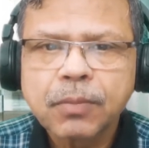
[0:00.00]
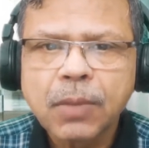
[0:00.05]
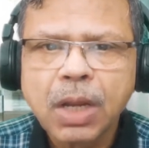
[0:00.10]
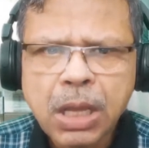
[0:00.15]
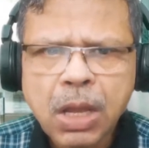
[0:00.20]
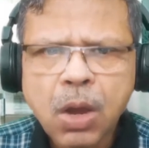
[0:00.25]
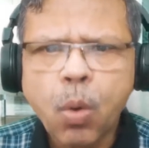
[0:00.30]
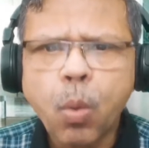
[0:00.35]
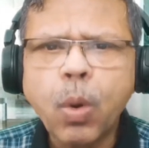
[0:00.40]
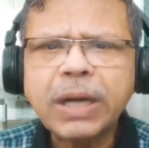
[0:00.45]

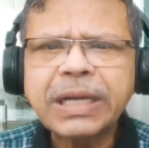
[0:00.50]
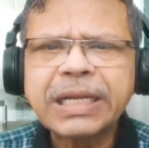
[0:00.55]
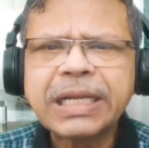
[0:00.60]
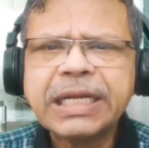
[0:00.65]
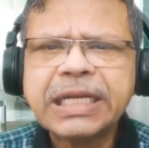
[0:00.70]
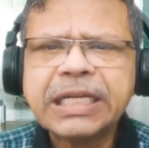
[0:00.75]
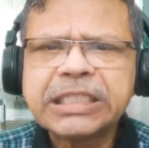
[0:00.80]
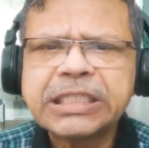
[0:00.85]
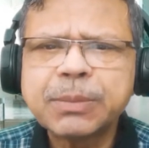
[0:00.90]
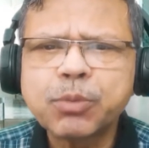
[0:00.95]
What
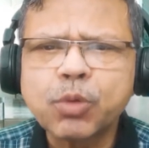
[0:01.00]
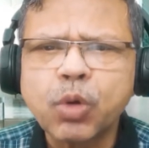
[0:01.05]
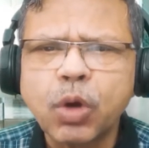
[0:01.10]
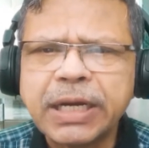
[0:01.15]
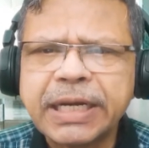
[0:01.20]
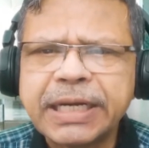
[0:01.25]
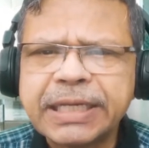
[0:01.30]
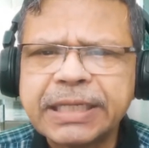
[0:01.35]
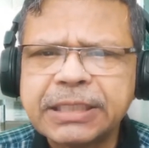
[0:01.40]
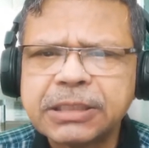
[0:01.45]
leadership
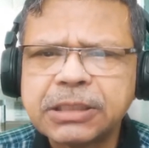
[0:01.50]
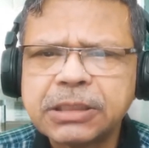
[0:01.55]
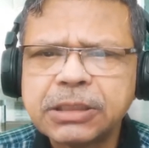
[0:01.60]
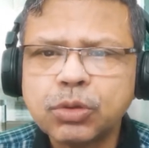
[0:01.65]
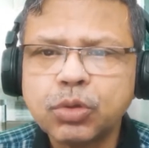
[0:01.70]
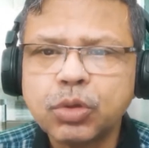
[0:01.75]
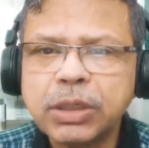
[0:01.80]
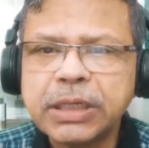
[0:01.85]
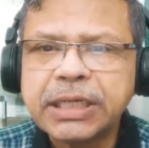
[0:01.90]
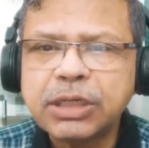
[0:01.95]
qualities you
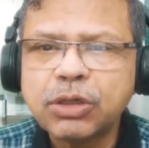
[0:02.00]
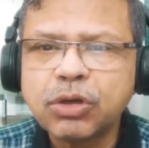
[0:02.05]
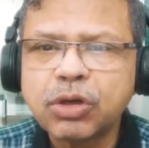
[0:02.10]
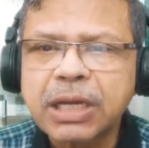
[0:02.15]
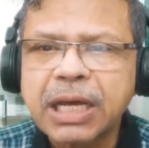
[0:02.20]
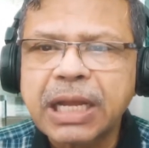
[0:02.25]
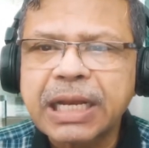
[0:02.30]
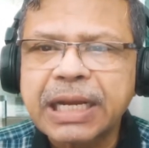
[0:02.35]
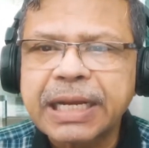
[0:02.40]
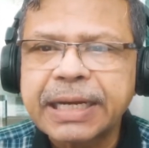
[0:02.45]
need to
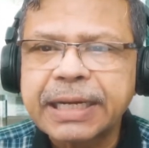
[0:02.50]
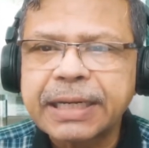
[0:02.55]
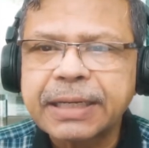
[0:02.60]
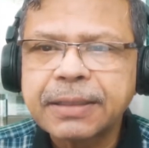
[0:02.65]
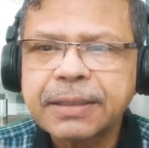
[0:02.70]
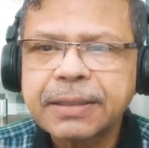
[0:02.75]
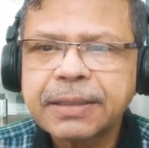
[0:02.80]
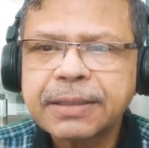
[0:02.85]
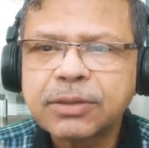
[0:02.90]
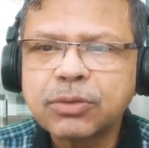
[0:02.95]
inculcate
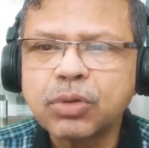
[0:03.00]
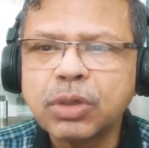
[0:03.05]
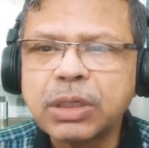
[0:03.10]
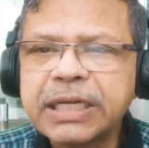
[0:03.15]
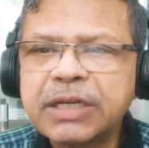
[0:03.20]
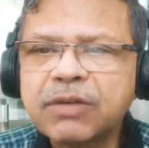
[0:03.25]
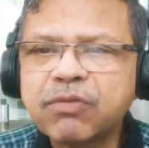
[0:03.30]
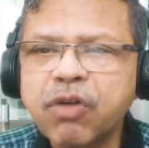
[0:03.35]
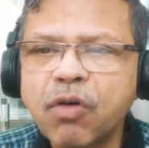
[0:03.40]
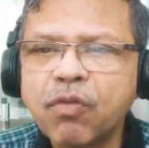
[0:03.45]
to
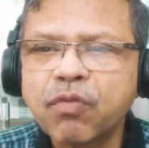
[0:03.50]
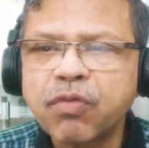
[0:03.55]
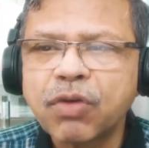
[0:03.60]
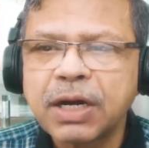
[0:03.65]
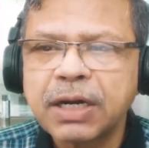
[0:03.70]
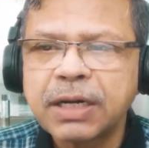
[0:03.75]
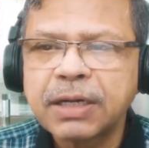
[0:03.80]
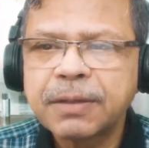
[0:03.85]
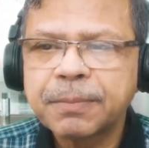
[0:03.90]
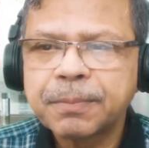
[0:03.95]
lead from
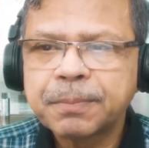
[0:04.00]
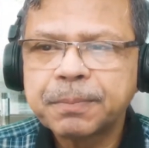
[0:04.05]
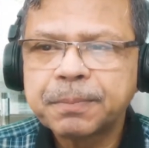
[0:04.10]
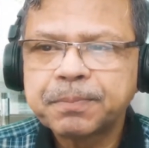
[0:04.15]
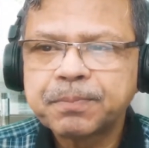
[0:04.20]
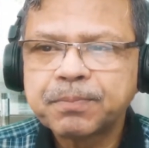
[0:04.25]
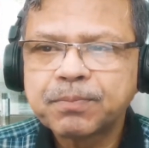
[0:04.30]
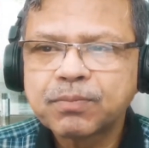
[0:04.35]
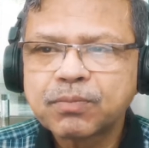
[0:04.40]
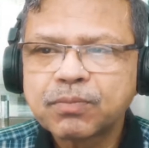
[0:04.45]
front
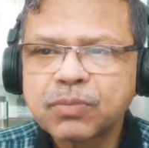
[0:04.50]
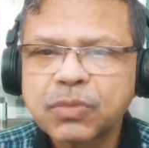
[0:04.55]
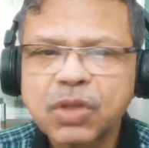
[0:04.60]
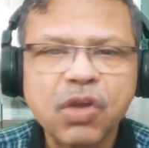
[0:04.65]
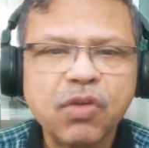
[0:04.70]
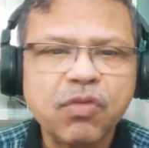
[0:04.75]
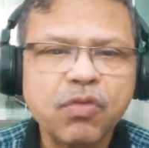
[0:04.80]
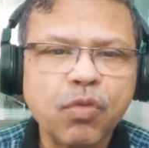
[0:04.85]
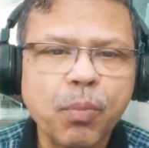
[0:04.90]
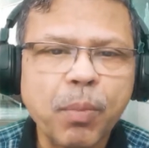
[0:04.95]

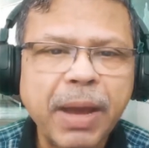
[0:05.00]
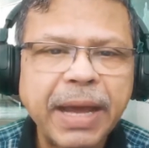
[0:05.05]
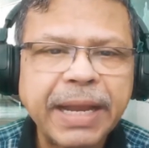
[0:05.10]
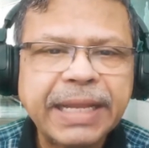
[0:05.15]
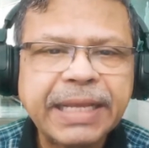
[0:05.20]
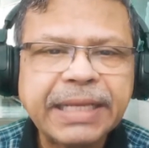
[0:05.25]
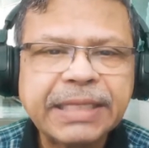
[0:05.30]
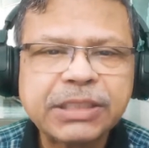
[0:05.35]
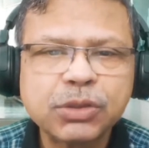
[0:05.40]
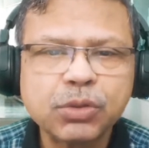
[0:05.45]
if you
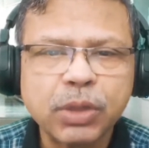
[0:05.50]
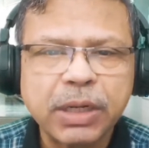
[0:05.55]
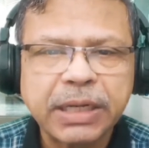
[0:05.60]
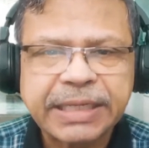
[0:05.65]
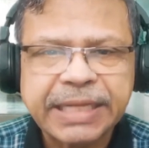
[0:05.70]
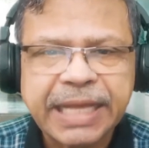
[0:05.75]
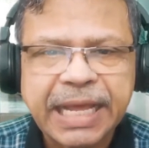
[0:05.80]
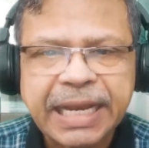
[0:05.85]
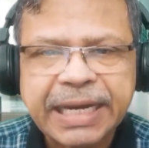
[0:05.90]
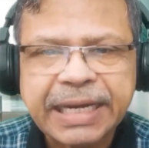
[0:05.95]
manage to get
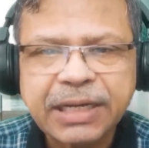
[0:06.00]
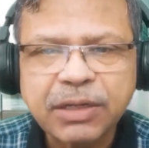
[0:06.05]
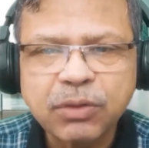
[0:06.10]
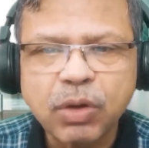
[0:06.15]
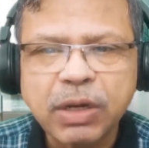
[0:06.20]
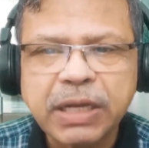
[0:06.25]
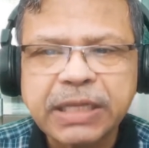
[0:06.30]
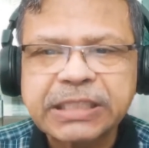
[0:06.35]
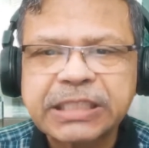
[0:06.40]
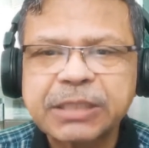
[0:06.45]
talent who
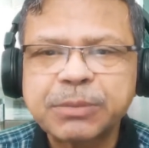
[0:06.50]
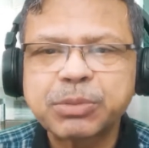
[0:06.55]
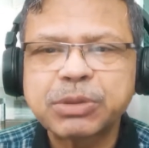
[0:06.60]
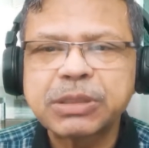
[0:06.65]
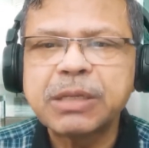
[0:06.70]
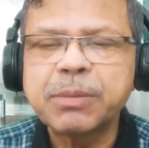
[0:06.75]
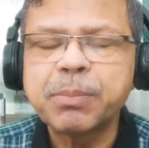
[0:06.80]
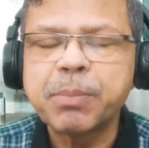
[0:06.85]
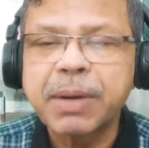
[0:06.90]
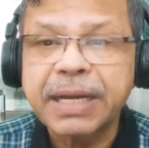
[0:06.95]
are
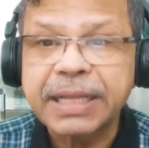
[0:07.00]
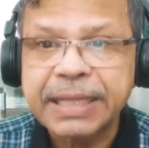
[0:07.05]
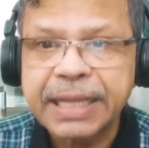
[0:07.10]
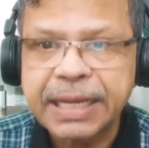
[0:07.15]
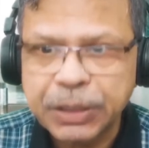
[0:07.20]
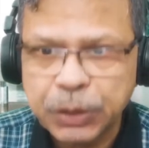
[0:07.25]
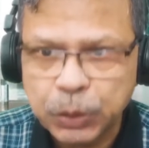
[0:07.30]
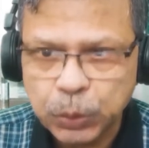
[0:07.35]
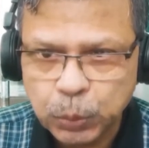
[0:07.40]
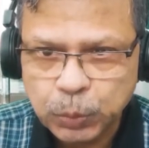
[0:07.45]
exceptionally better
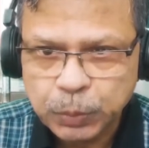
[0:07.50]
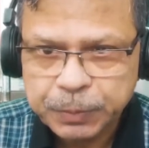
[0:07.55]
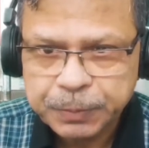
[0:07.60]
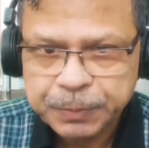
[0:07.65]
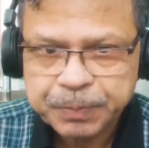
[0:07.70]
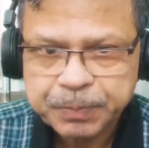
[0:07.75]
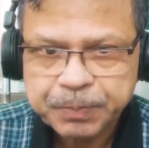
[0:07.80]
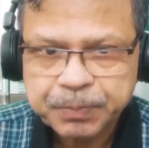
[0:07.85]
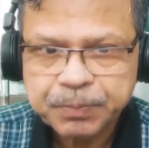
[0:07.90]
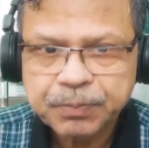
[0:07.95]
than you?
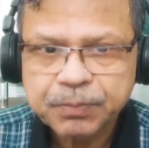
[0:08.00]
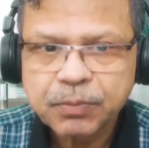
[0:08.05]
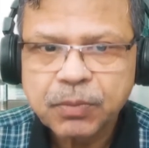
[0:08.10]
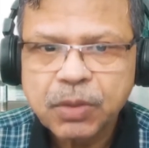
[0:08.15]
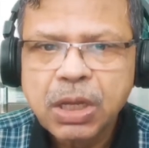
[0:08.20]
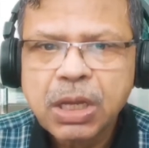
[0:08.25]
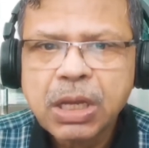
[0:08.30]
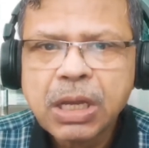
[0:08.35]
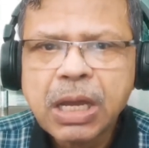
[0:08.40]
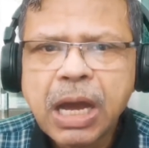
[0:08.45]

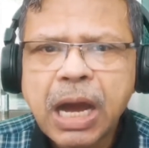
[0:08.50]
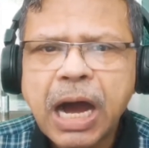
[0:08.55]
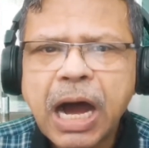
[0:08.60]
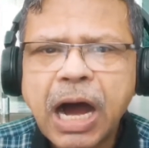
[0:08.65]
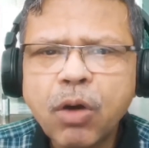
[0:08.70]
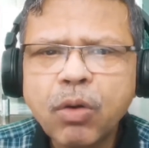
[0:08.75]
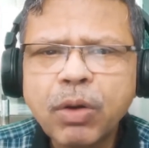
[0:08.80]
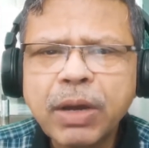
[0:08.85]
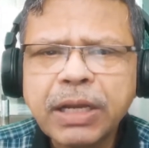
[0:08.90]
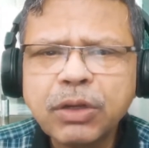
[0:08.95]

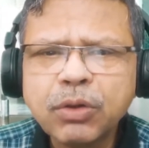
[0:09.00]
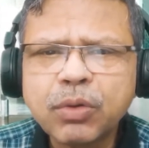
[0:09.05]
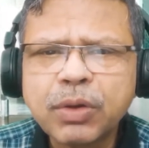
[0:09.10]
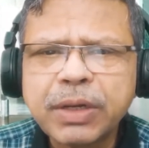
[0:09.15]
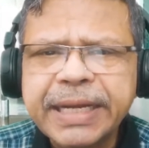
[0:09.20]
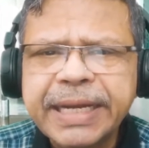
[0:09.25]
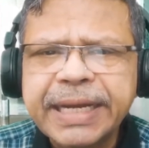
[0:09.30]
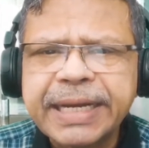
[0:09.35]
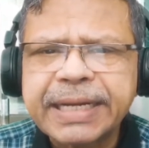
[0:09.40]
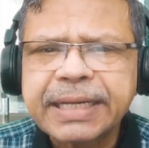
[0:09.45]
How can you
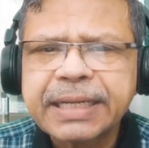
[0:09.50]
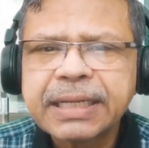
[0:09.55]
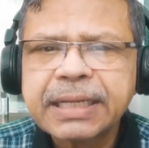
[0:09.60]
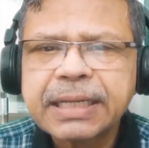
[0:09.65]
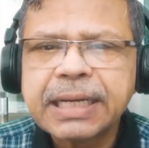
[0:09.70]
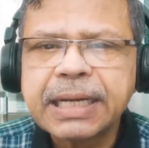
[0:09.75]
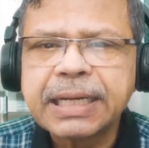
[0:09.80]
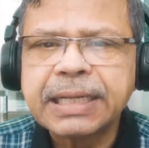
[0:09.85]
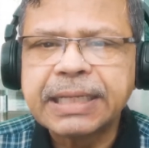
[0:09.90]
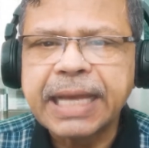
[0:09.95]

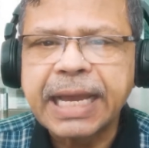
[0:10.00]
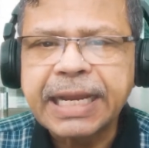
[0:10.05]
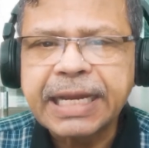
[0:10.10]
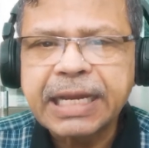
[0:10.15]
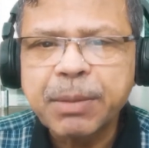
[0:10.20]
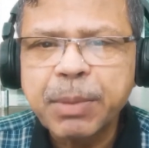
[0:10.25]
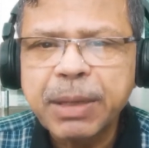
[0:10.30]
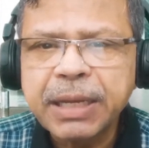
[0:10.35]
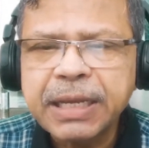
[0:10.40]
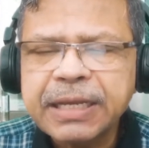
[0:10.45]
create a
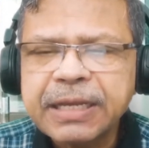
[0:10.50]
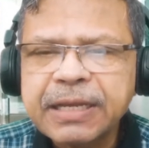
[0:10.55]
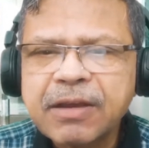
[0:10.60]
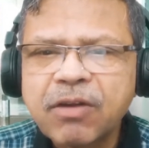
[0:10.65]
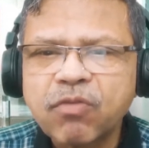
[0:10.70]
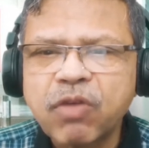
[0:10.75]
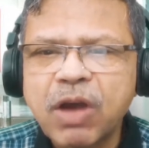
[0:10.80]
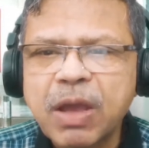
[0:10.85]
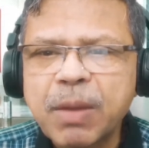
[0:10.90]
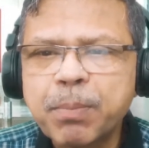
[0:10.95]
dynamic,
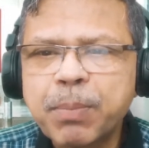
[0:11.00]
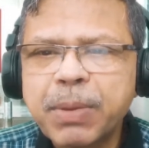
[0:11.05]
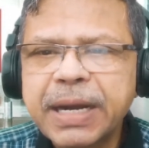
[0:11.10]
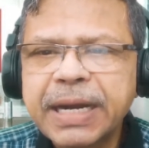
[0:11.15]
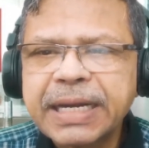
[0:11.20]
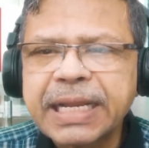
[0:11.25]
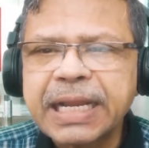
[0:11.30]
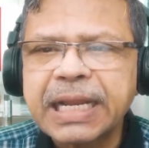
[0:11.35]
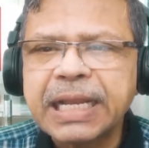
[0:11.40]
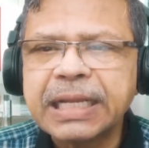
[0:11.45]

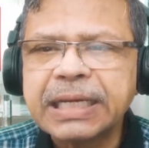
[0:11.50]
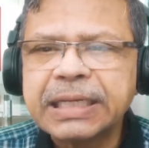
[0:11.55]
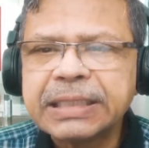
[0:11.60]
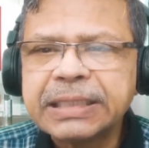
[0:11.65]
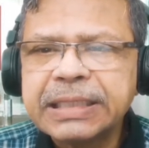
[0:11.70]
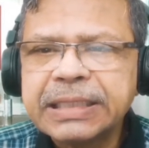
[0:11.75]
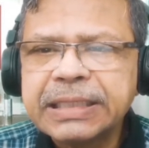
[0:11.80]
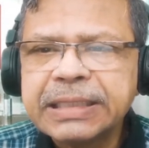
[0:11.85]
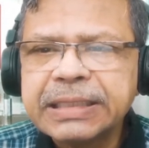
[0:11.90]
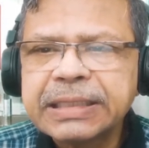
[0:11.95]
vibrant and
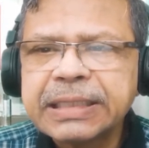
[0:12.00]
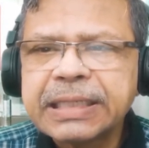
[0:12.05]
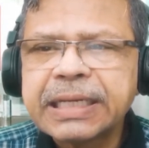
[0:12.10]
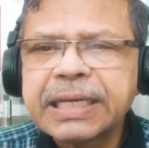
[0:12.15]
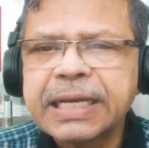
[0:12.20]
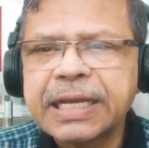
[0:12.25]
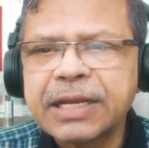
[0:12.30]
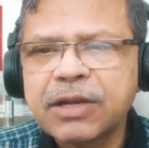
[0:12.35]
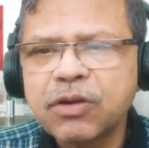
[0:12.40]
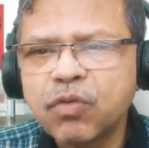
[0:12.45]
learning,
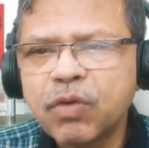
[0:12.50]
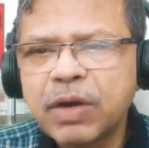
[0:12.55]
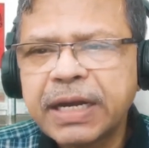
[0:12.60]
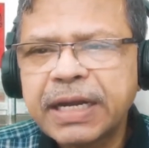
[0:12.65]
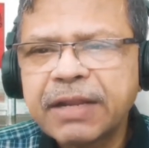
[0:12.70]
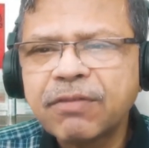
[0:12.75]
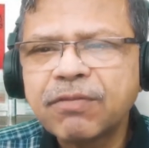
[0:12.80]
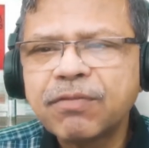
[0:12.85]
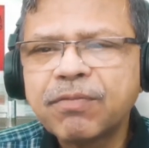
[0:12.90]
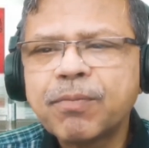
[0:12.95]

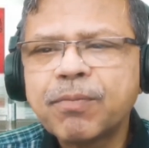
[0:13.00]
innovative,